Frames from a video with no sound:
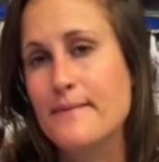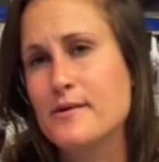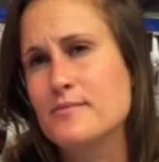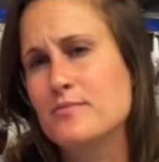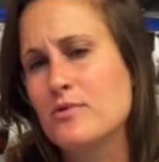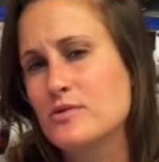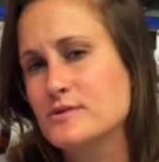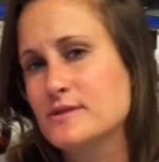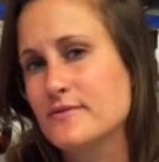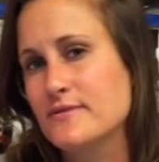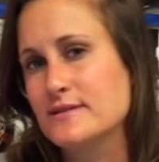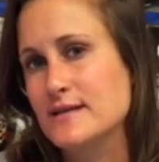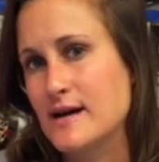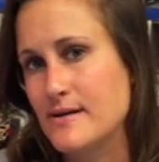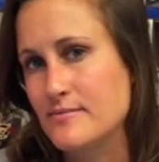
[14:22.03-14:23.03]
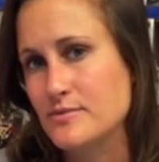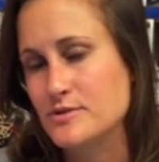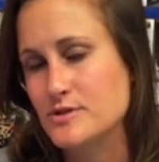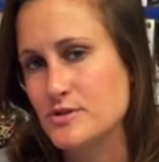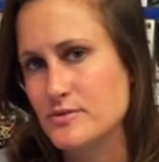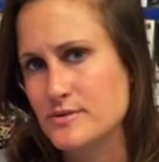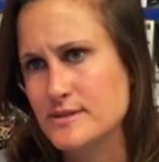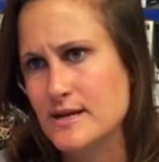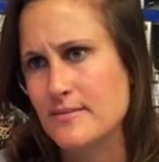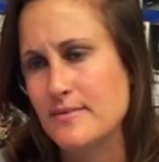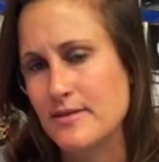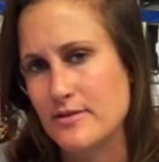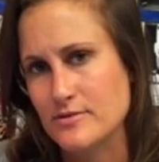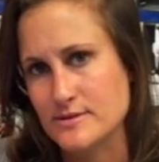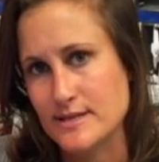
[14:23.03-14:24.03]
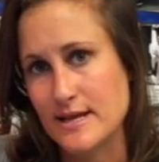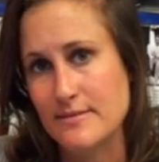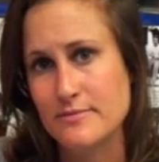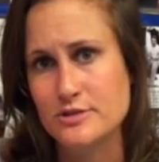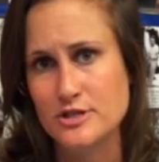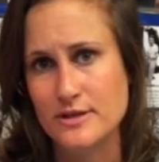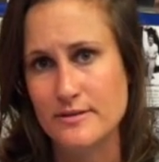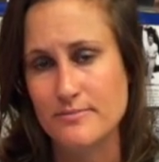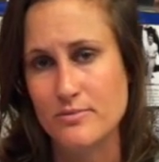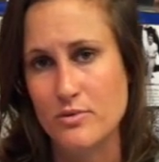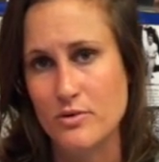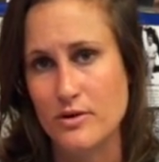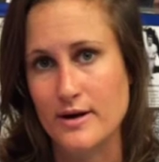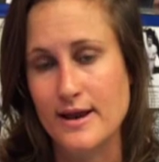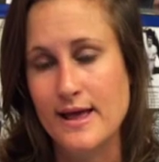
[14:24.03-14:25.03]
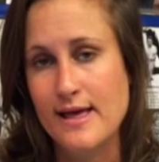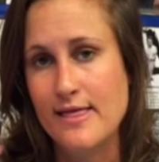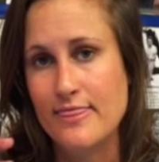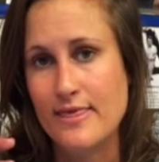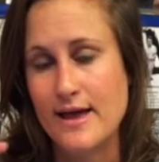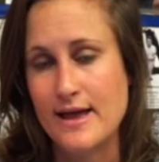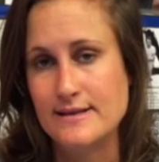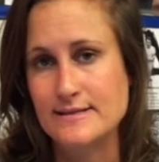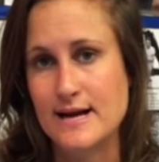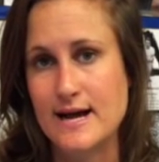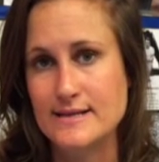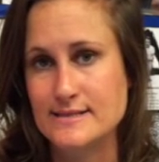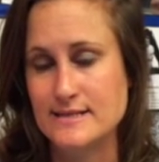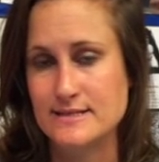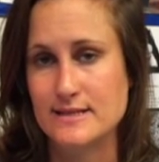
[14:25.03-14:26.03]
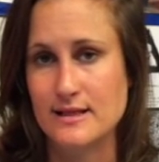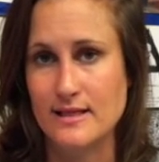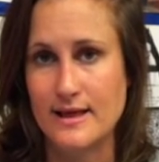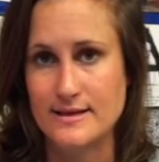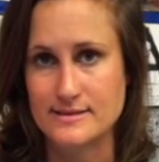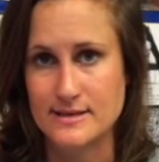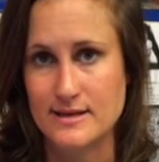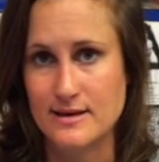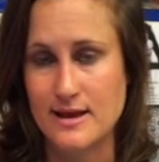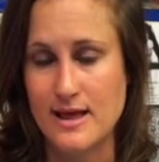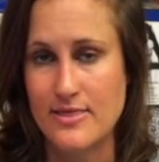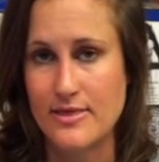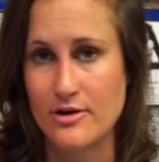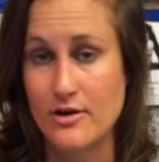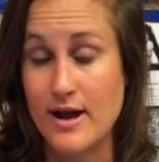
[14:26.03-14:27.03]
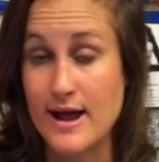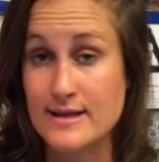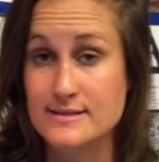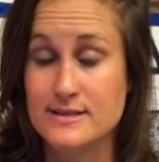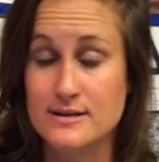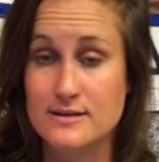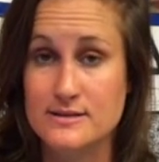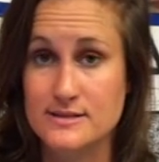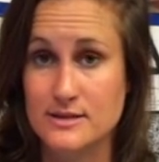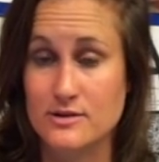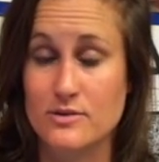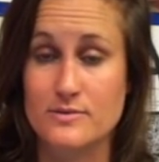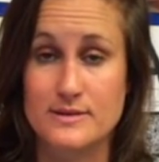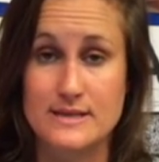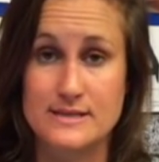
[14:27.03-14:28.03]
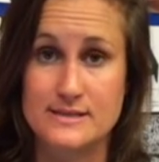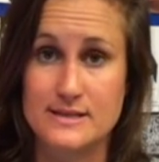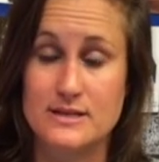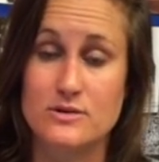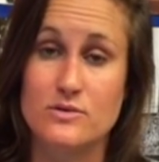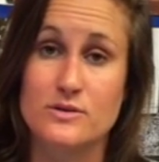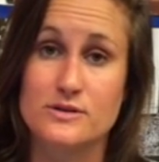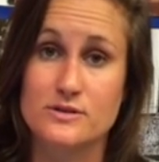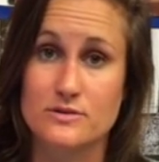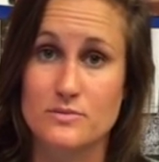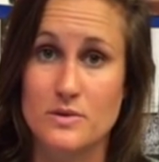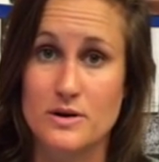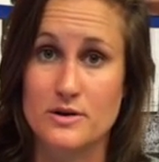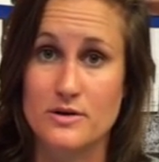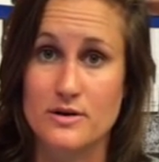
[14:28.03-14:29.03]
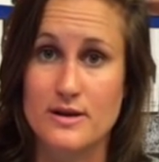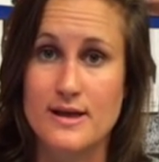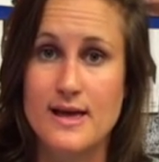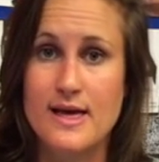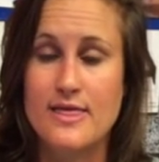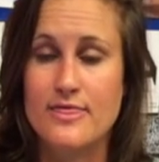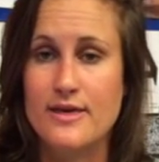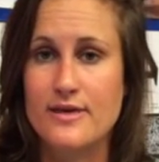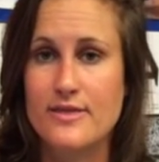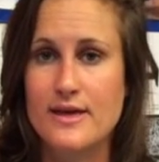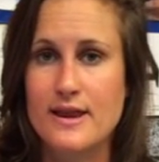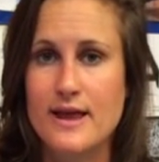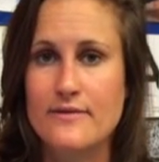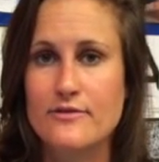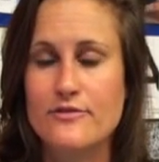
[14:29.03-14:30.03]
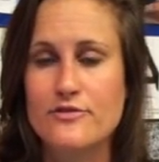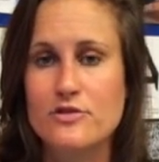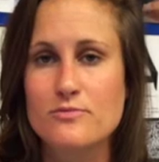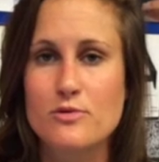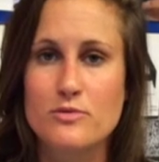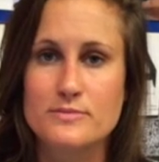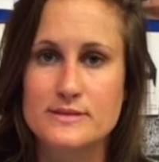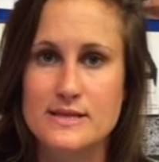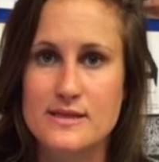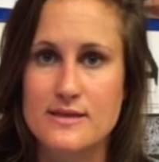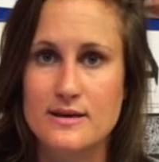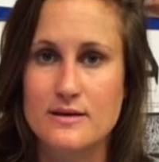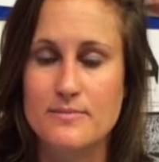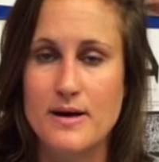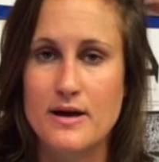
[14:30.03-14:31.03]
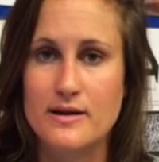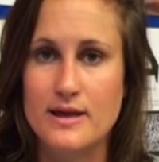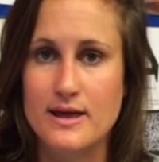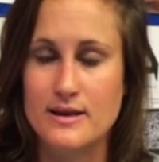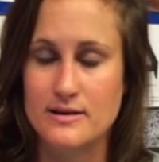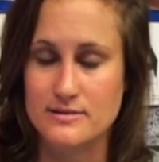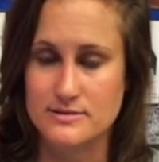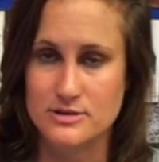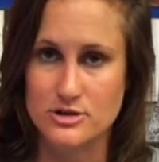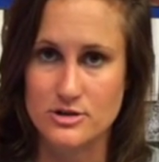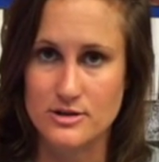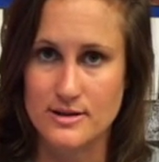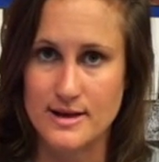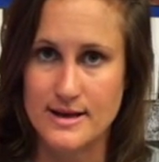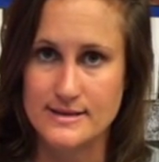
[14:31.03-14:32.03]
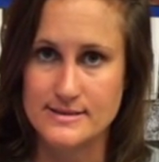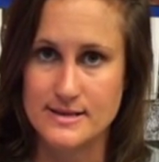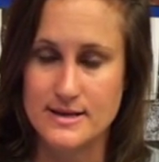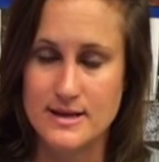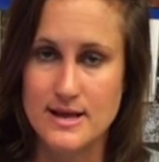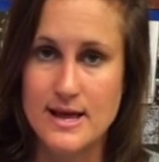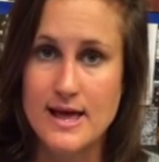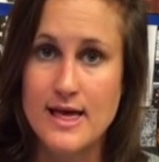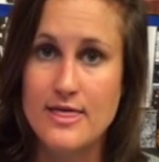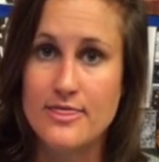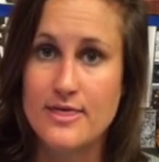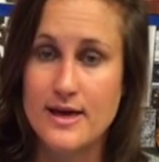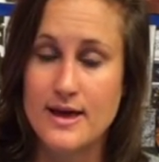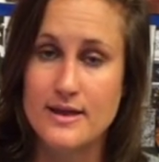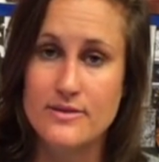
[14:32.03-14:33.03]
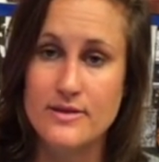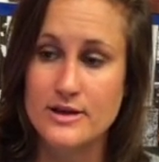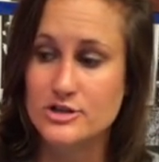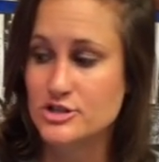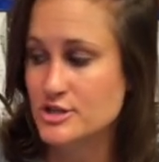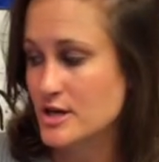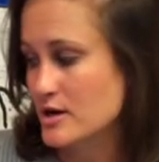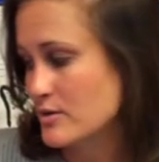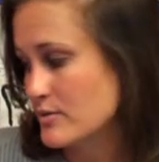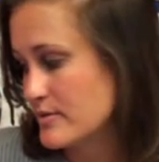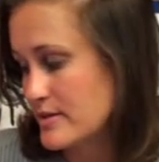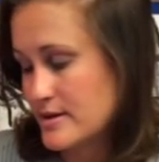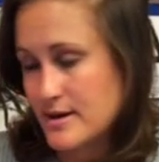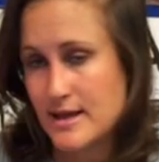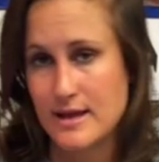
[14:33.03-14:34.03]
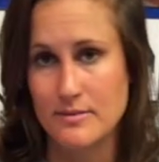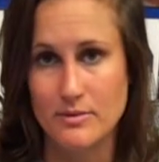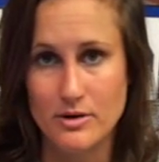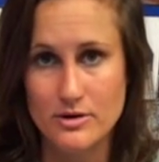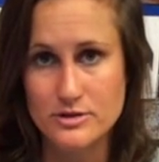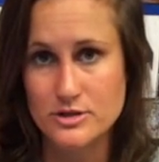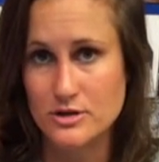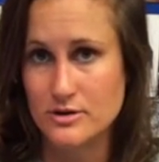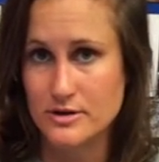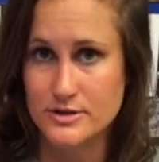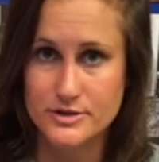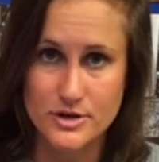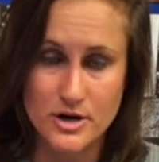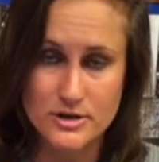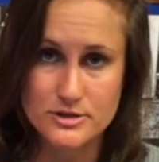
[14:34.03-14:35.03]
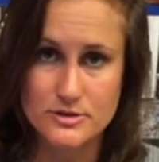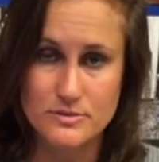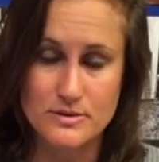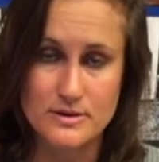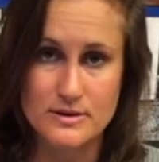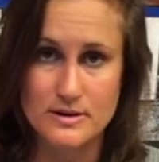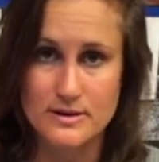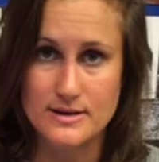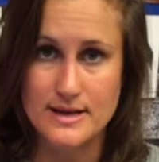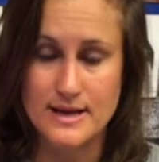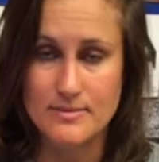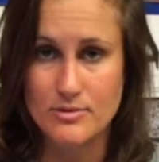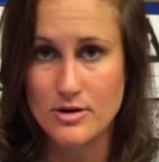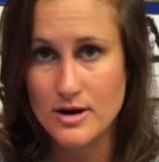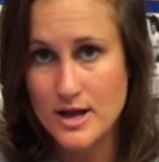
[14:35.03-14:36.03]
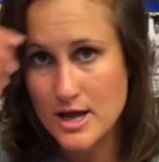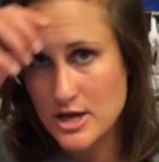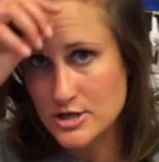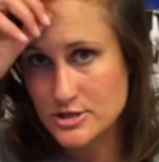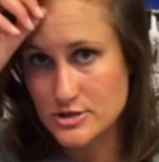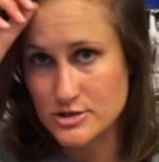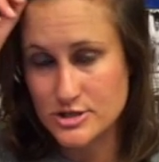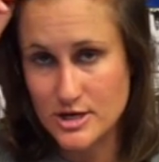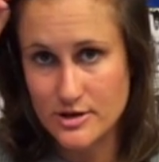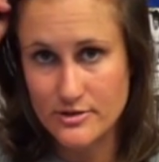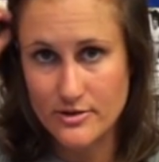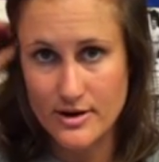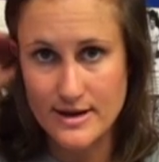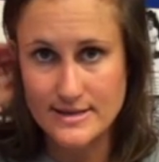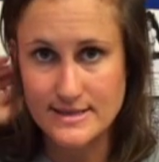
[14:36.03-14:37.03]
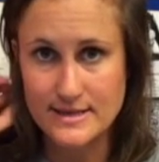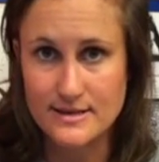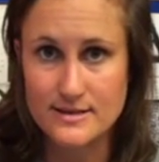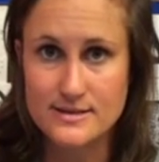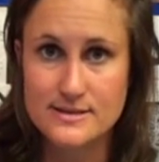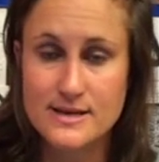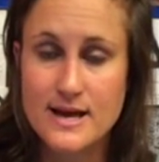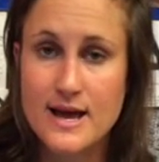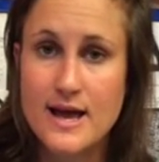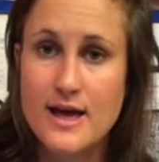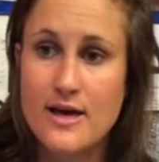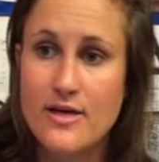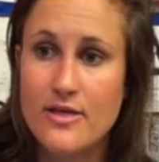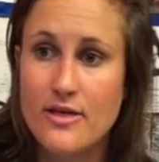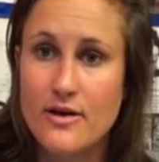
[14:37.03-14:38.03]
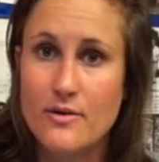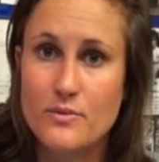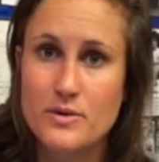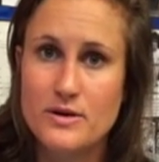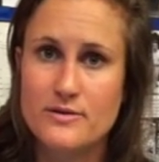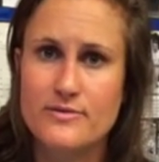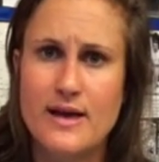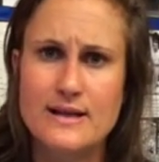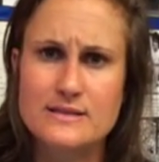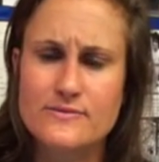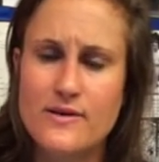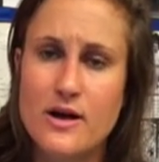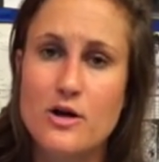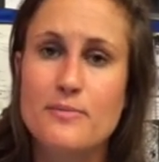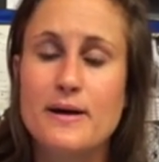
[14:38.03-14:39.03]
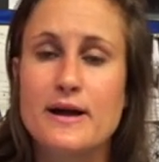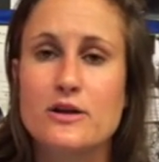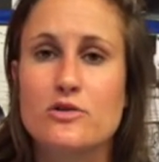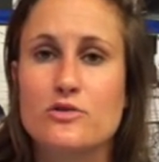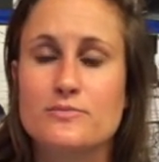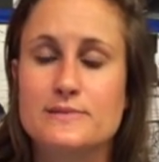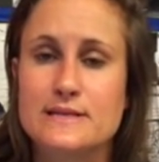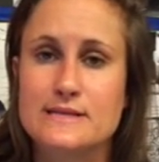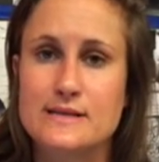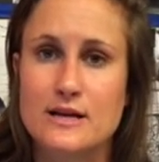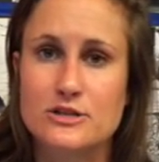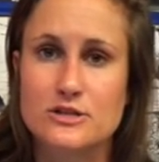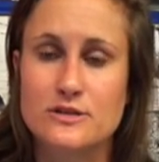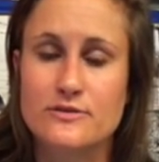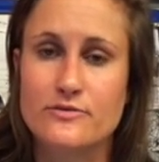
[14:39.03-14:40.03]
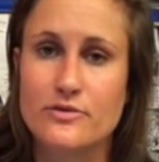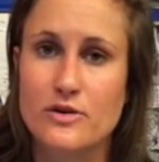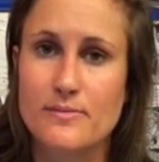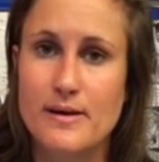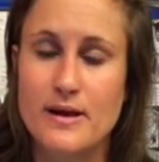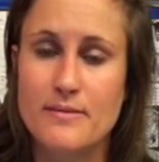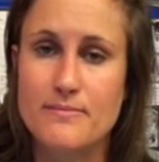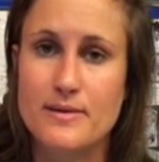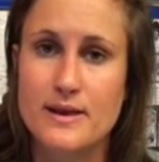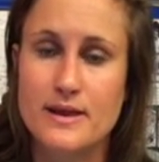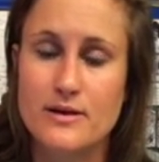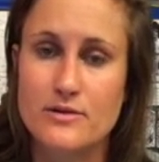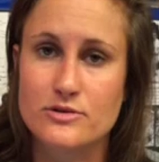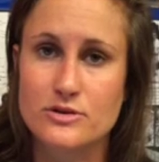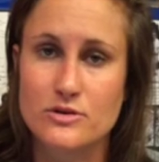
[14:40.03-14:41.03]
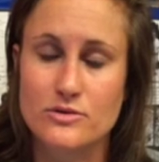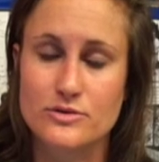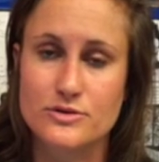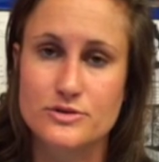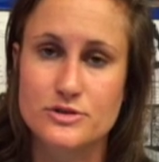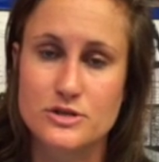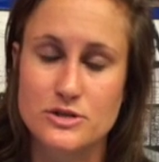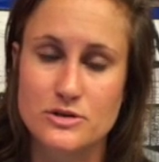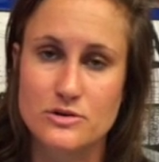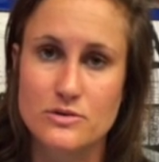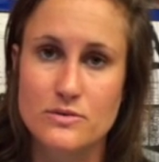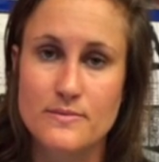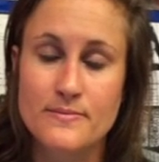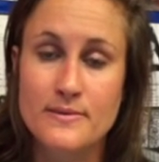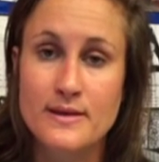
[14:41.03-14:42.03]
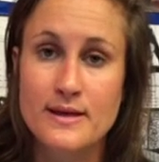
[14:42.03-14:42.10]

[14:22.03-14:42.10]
But most of the time when students come in, there's an image on the board that ties into the lesson, and they're asked to consider what they see, notice, or wonder. They then have a few moments to think about it and internalize it. Then they share with a neighbor, turn and talk to a neighbor to share their ideas. That's followed by a group discussion for about a minute or 2.